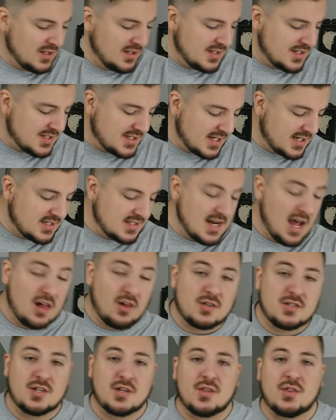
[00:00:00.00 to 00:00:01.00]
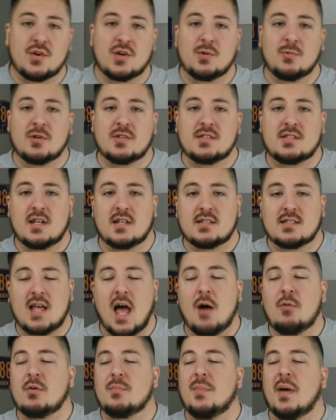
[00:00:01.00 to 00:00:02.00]
six dollars and thirty-one cents.
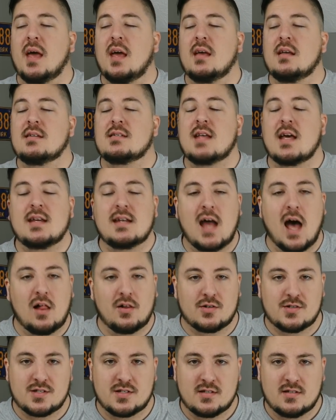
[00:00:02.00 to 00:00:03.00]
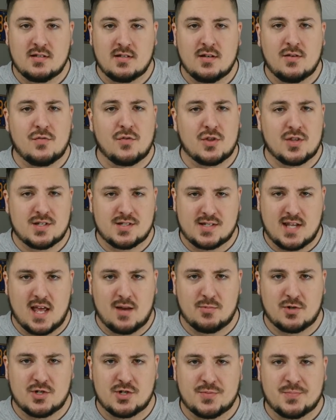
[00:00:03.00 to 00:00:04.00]
I would pay ten dollars for this
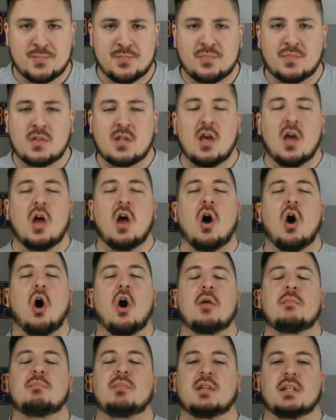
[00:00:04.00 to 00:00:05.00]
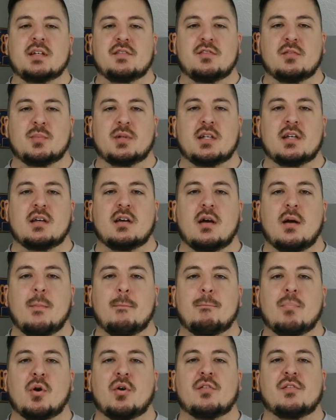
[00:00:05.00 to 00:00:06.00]
sandwich. Unbelievably
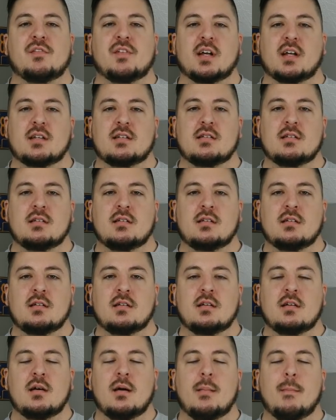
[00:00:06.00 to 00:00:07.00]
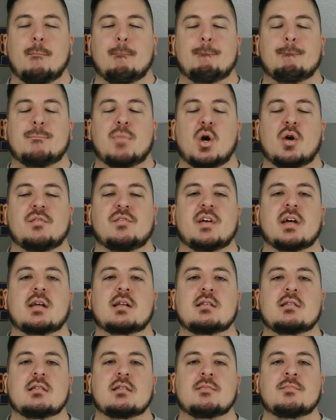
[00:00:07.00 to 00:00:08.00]
perfect.
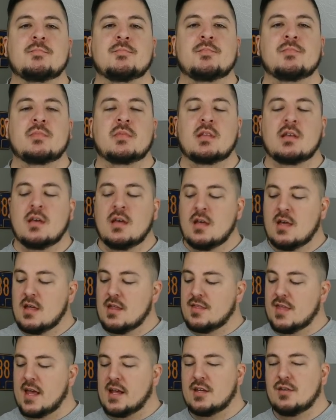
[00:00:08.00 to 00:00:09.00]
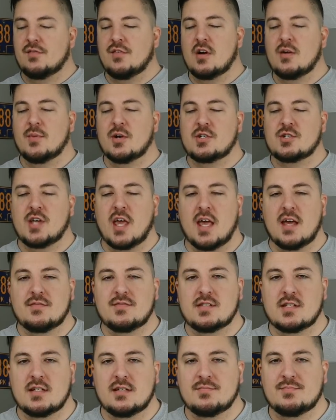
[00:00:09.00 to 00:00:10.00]
Perfect. Thank you very much, K F
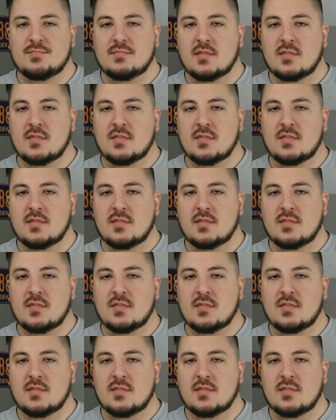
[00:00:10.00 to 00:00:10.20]
C,